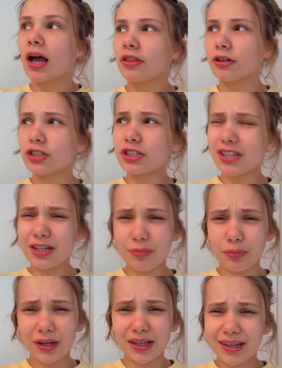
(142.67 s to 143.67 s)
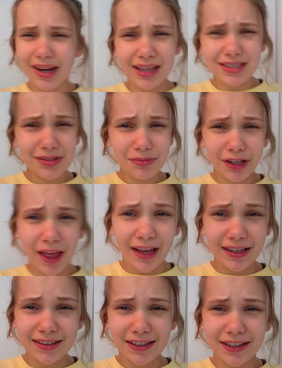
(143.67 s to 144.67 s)
they're just really nice and
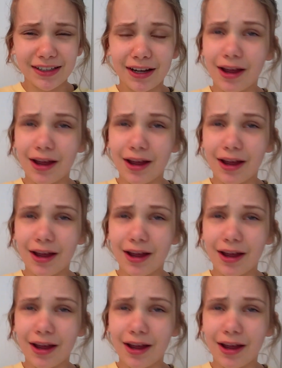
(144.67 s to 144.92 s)
relaxing.